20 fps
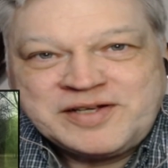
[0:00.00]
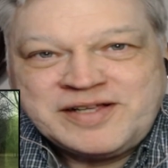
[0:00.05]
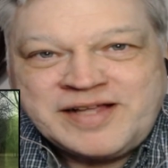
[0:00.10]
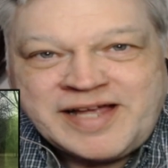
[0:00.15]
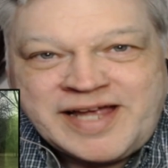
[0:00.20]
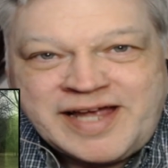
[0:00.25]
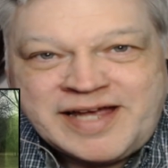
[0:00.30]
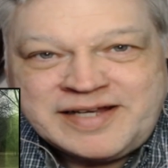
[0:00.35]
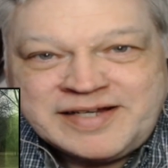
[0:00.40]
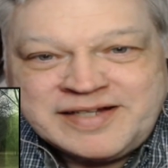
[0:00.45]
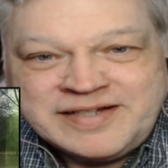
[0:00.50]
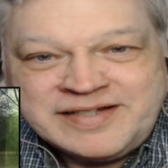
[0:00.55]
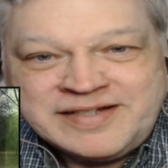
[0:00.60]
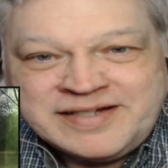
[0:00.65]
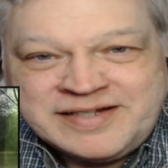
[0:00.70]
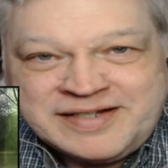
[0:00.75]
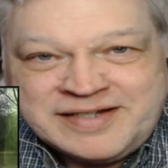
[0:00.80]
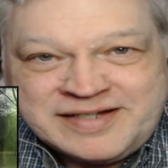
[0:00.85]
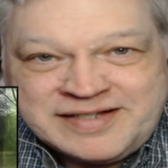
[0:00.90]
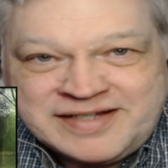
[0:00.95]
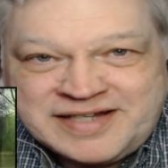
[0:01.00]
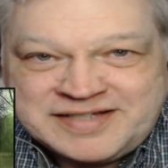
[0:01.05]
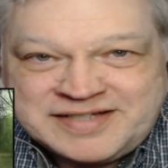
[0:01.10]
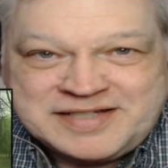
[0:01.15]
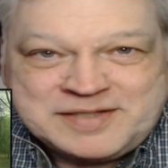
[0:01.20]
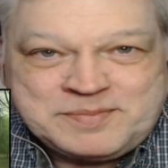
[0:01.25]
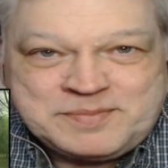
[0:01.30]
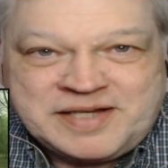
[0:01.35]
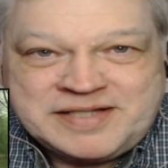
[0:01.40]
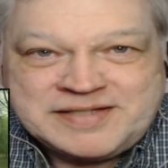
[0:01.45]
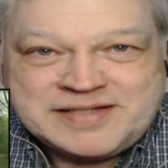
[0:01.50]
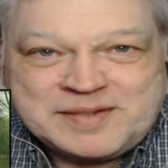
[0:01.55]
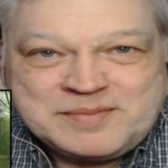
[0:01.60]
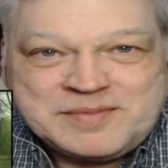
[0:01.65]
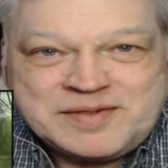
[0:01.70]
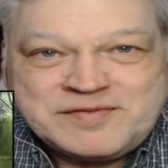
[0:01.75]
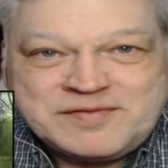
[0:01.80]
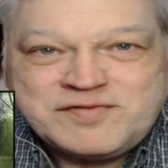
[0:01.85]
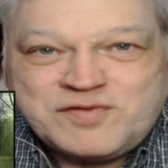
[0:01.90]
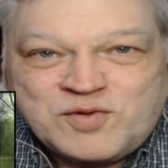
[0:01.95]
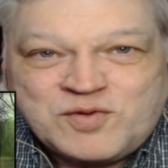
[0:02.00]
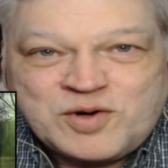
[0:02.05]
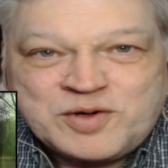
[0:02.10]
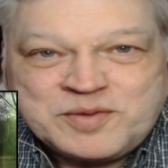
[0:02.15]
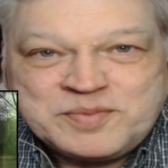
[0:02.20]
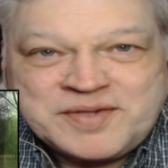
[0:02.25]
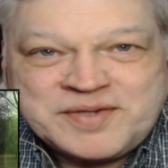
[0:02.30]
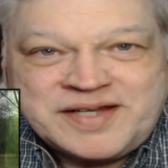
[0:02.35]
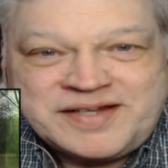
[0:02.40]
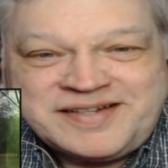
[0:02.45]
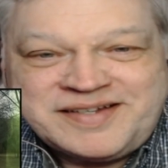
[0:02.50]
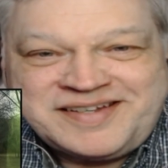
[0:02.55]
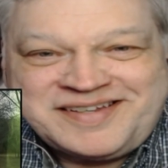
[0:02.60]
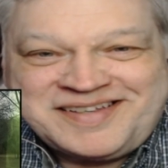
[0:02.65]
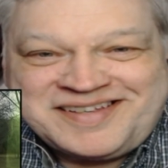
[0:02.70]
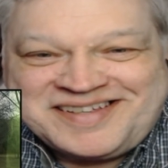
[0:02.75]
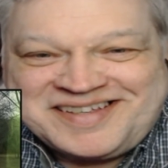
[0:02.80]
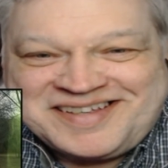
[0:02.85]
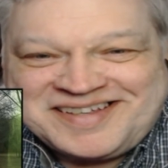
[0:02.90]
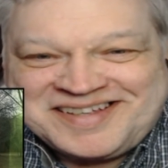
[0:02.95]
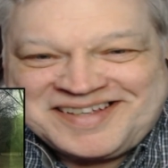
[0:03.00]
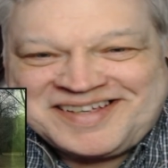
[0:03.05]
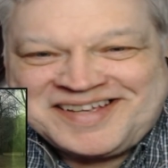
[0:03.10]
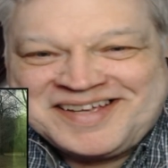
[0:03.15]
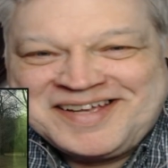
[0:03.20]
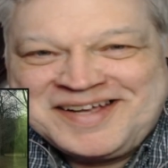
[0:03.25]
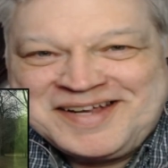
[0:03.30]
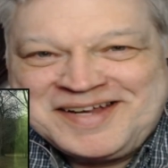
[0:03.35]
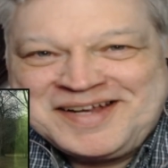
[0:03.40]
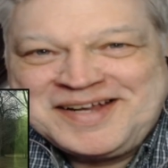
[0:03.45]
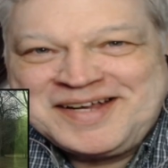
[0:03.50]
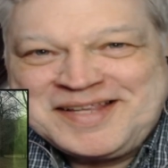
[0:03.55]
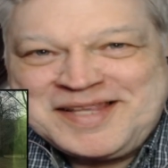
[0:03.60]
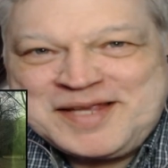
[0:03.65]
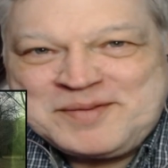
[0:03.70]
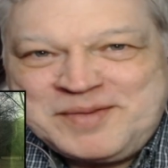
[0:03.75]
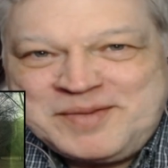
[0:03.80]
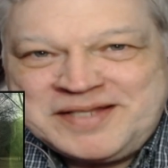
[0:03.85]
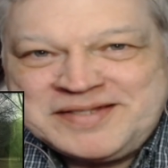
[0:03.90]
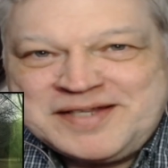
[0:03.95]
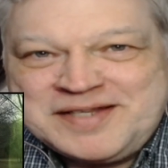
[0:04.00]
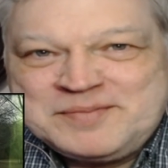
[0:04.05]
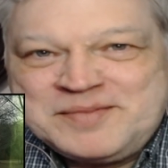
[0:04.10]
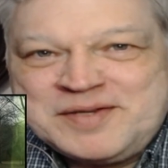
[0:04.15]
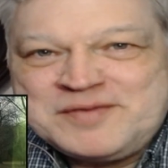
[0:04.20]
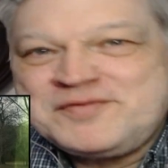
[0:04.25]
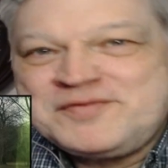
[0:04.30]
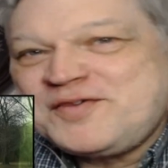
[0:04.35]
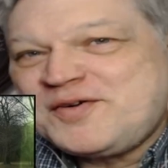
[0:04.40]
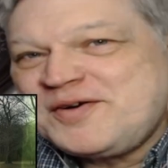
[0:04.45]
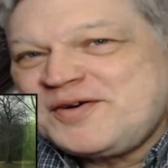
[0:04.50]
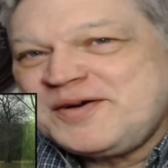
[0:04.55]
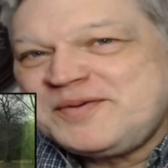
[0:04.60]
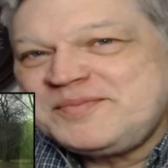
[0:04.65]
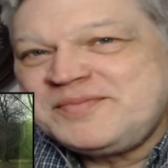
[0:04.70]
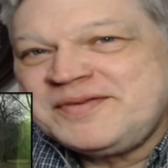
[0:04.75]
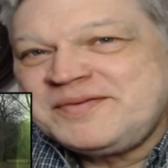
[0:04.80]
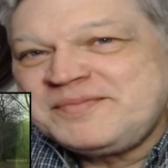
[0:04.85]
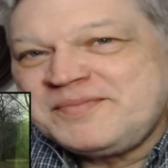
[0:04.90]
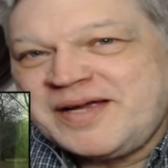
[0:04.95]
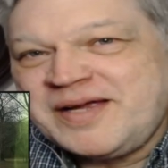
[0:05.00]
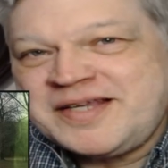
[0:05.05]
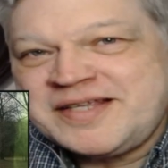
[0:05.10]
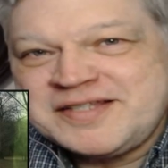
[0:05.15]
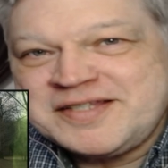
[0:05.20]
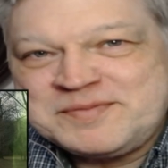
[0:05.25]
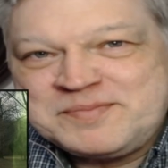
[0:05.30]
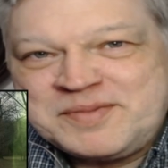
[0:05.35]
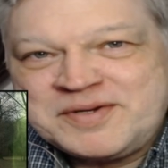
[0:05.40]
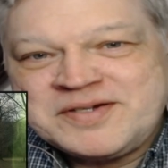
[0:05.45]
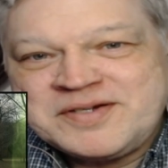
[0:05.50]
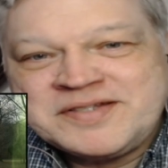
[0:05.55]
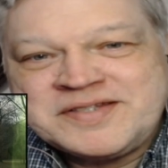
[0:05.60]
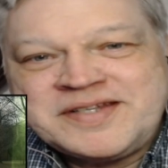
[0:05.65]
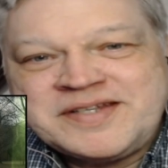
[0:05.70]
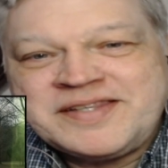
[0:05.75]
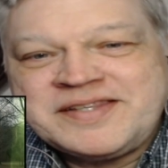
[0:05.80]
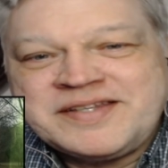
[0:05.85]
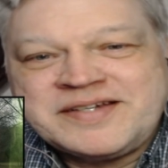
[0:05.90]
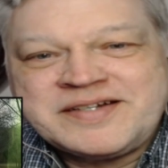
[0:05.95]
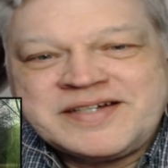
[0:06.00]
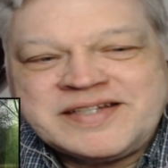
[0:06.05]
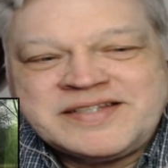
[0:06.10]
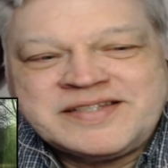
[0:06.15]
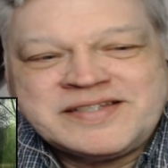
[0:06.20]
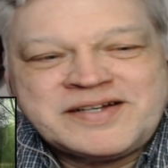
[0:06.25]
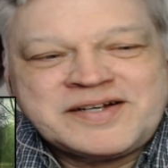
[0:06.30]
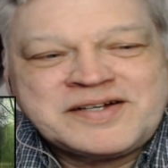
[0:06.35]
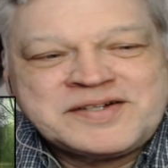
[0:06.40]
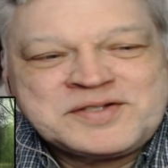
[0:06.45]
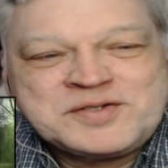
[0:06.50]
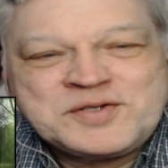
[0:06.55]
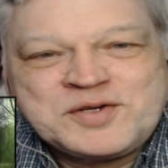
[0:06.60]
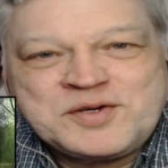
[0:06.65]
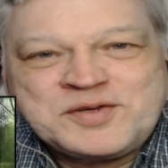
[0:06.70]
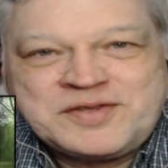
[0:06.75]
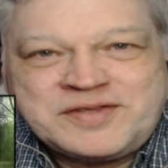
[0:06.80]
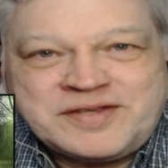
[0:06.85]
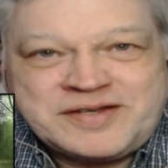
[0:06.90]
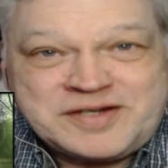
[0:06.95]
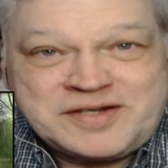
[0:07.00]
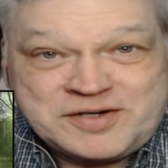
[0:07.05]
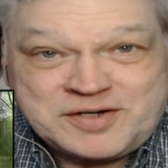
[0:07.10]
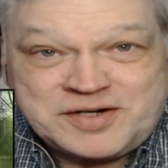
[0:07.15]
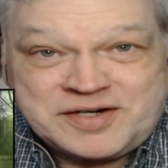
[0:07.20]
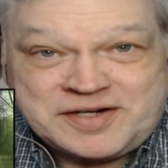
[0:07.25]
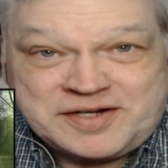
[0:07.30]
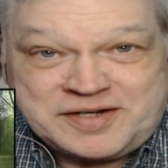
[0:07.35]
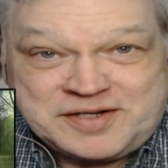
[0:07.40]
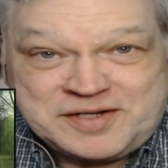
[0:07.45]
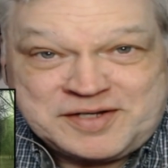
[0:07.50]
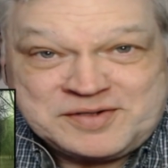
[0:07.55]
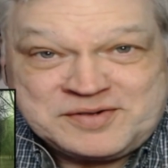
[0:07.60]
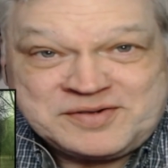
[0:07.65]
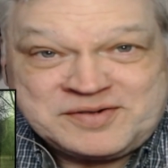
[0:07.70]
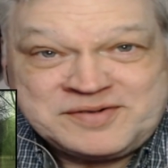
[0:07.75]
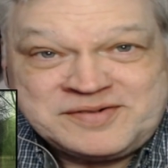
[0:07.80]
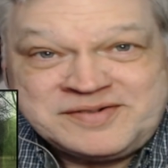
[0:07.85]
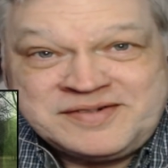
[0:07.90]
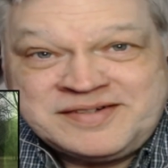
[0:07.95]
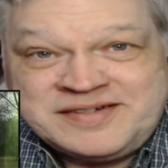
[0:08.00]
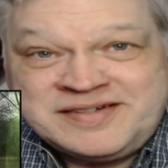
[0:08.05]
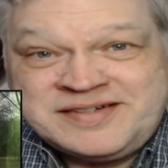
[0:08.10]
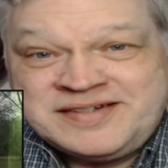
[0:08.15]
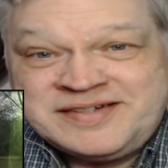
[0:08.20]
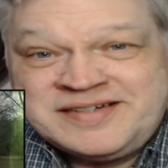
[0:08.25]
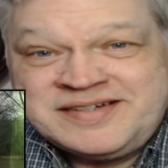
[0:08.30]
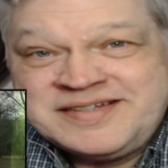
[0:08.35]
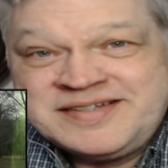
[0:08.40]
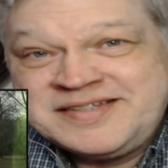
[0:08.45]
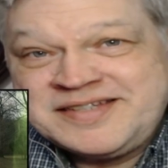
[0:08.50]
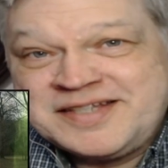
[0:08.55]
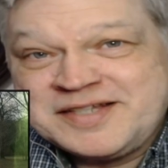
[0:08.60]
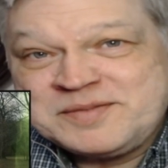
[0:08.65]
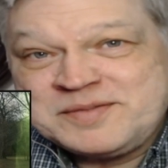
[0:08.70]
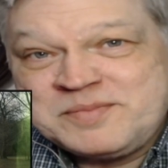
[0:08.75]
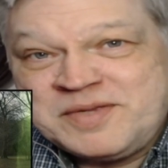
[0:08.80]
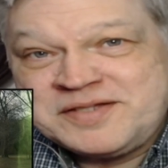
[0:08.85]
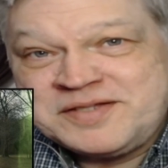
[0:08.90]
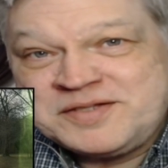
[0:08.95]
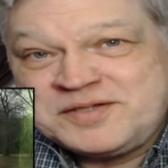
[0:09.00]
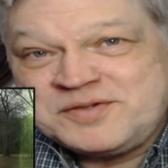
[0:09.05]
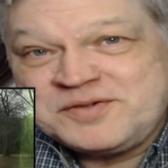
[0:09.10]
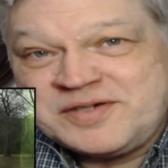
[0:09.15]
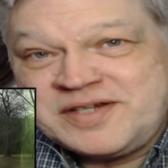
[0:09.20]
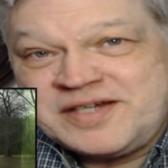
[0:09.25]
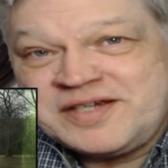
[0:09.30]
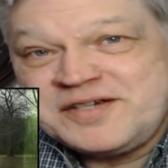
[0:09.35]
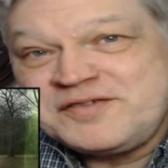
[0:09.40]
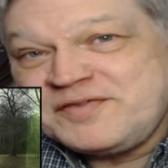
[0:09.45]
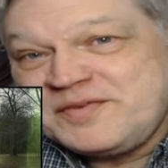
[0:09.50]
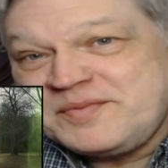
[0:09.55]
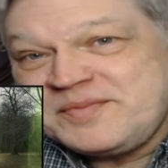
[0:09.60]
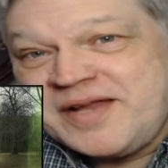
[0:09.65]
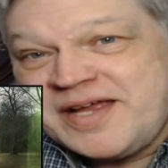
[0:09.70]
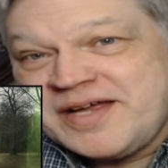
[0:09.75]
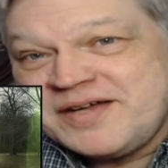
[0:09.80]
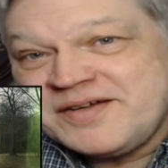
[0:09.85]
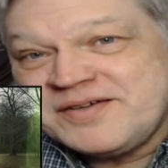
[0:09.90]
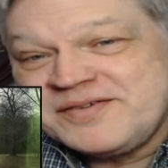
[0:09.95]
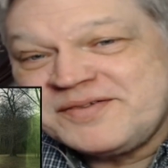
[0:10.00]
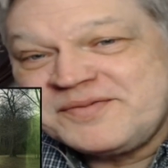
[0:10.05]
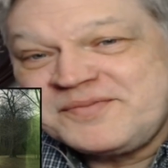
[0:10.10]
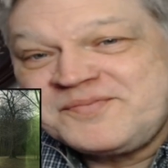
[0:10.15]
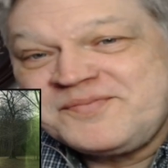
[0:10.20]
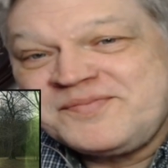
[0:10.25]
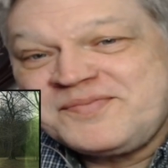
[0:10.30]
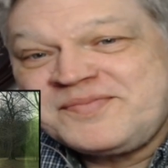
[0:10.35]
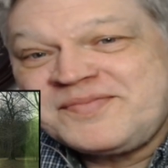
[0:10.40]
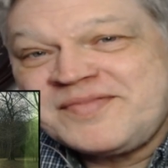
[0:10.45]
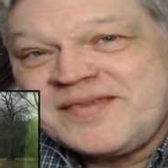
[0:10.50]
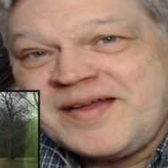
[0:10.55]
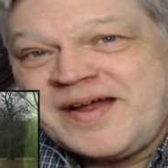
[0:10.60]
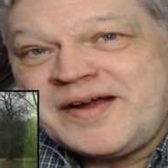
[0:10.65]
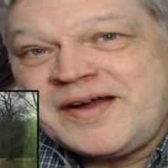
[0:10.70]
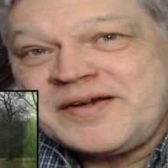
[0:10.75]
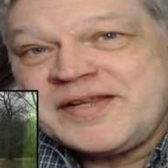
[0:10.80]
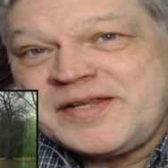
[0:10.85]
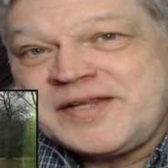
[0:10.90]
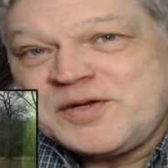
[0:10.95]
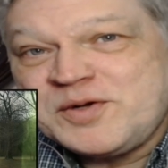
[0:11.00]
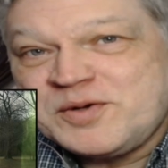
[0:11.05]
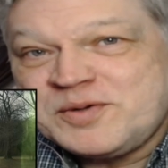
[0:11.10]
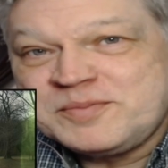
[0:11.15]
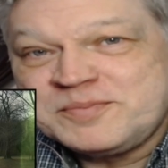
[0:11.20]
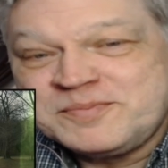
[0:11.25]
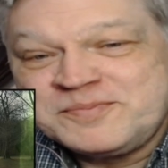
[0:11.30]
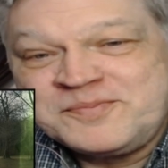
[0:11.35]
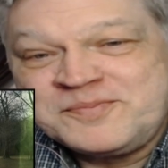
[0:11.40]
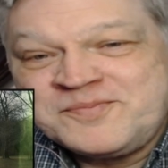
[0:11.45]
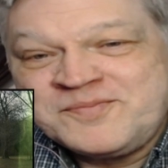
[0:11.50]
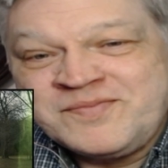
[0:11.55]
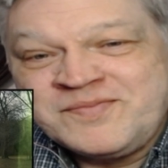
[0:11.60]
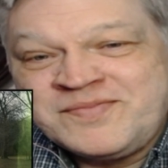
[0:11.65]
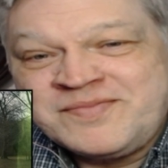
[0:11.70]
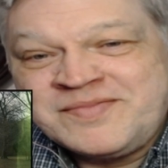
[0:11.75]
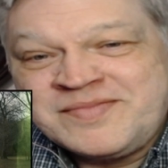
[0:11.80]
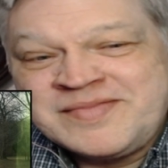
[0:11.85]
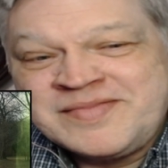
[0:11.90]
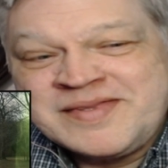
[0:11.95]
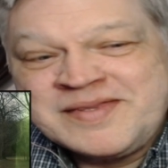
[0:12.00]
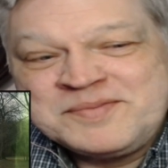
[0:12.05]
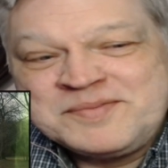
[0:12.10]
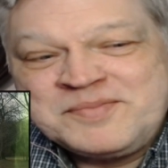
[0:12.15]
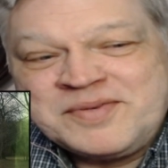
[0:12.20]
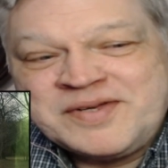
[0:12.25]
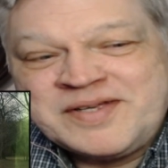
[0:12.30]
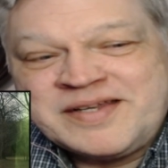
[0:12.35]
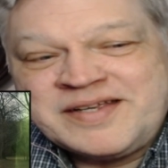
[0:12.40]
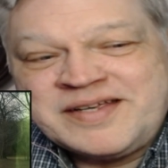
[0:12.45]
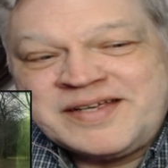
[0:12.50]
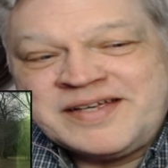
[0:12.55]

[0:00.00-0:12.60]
hat. That just means I'm informed. That means I'm informed. My conspiracy theories are truth that you're going to know 6 months to a year from now. I already know. But